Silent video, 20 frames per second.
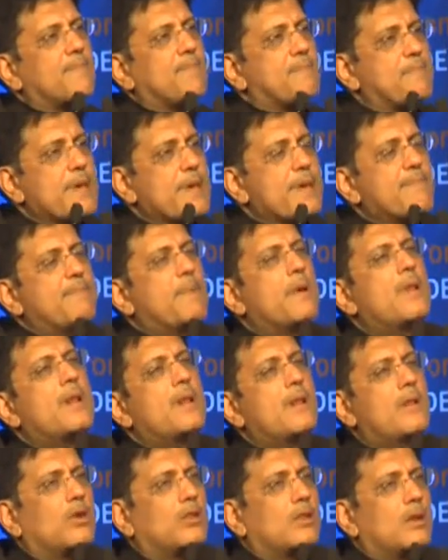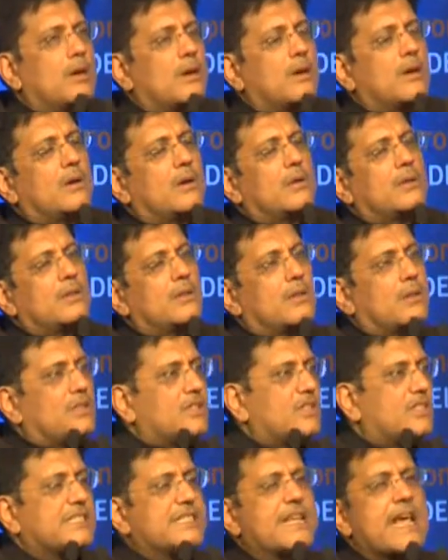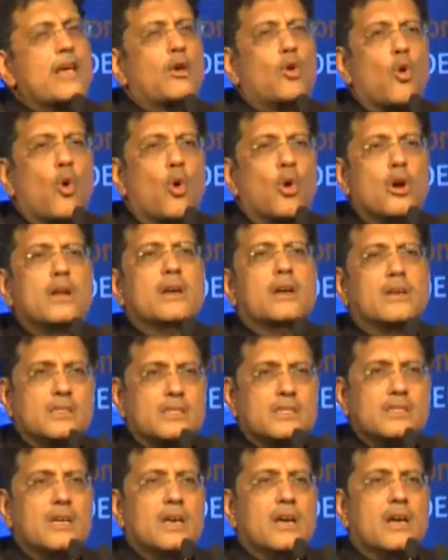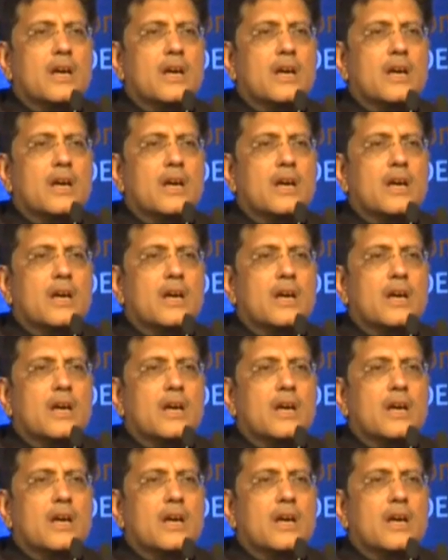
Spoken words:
people or the stakeholders